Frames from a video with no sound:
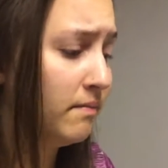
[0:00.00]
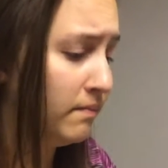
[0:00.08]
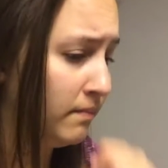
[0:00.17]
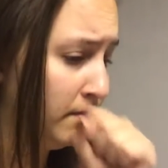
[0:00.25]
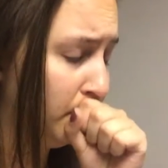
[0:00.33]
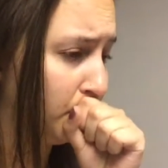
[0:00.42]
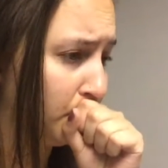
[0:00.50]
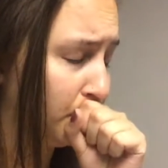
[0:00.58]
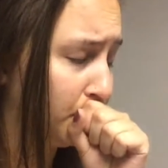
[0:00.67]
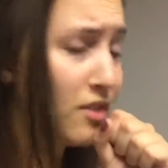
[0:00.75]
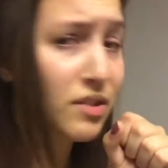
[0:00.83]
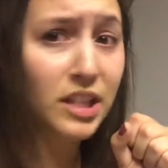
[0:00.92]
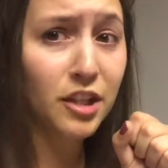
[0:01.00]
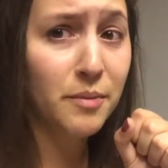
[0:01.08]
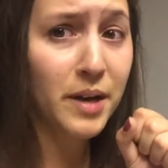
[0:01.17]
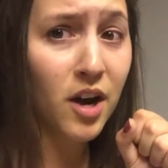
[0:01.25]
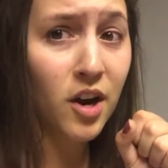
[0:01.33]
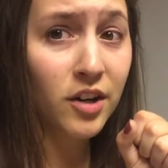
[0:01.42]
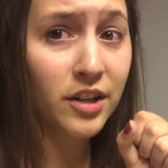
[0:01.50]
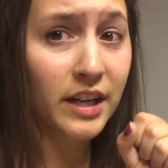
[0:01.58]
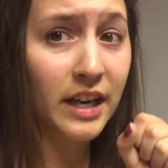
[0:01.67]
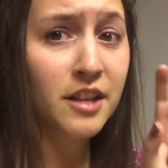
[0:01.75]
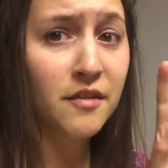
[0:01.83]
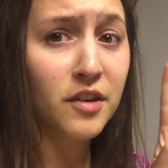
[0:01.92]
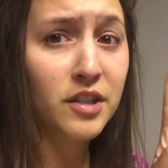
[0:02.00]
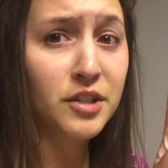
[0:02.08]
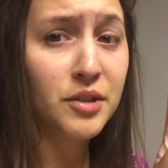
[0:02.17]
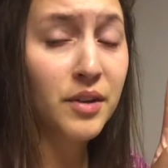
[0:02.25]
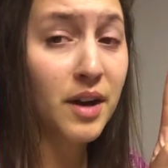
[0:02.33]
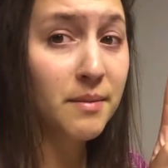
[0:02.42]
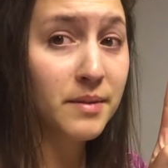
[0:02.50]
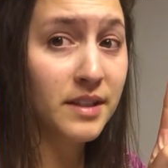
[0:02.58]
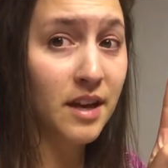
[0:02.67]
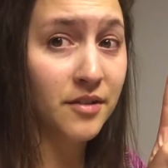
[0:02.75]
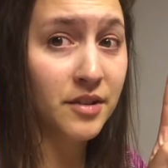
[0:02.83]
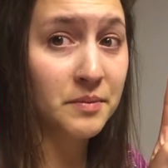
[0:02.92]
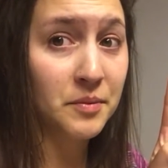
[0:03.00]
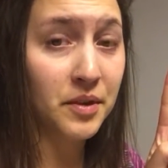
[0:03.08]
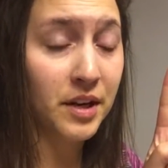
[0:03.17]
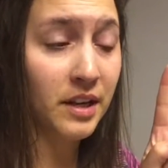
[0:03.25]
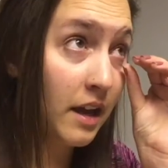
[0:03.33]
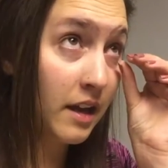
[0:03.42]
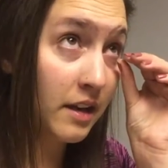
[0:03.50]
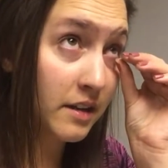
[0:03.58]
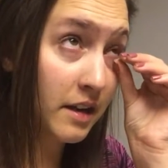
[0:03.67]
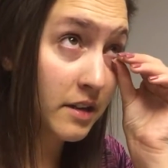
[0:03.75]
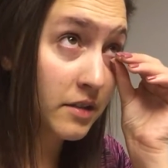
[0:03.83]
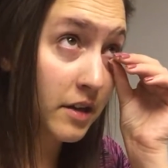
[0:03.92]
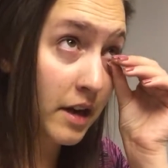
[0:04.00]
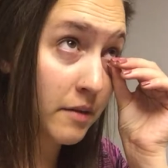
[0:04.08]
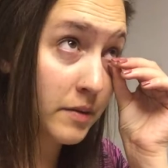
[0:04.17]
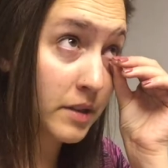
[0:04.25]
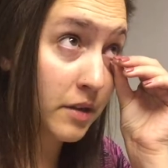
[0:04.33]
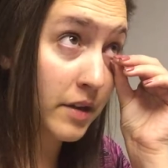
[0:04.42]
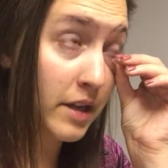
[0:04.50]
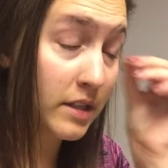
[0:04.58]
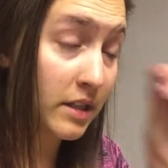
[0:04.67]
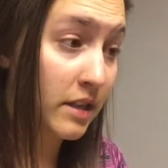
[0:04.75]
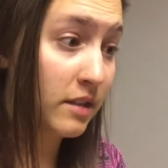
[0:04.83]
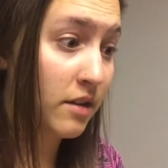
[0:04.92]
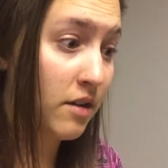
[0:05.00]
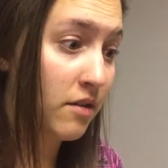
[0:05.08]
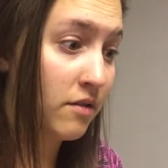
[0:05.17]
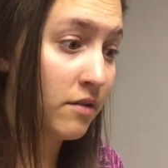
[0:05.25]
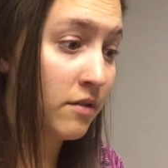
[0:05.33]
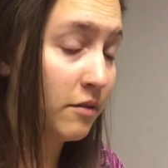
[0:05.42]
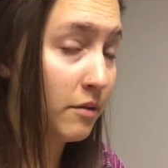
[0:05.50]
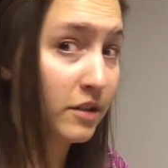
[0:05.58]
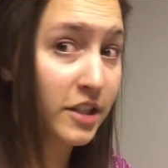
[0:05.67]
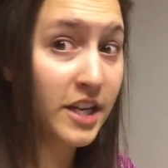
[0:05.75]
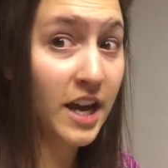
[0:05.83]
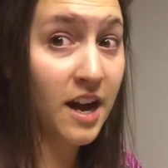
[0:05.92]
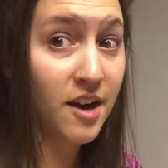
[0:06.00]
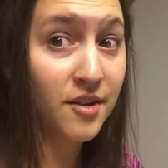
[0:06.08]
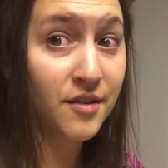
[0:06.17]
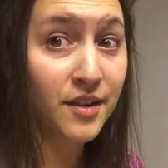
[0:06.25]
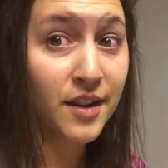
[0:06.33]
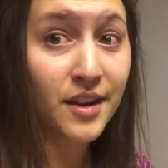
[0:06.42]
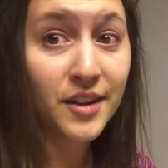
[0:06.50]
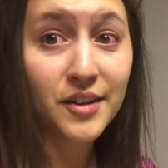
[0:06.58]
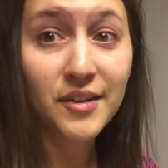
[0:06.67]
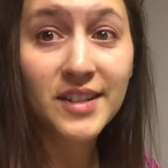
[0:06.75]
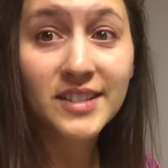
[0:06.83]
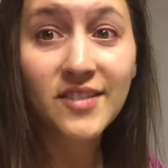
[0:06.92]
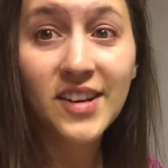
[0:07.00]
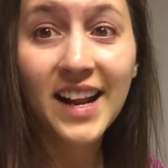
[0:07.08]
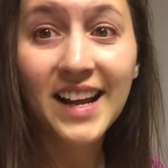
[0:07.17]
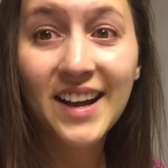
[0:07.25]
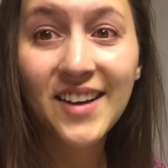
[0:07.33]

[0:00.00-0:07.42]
It was a little bit harder to get the first 2 cups down this morning, and yesterday it was so easy, so we'll see how the rest of today